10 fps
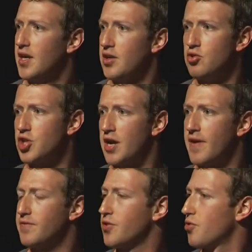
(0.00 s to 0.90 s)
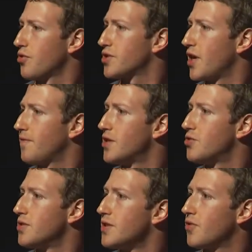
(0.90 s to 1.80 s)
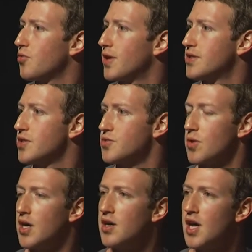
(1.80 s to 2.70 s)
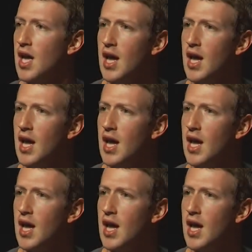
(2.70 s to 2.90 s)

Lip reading: you just kind of have to throw yourself into in different ways as well.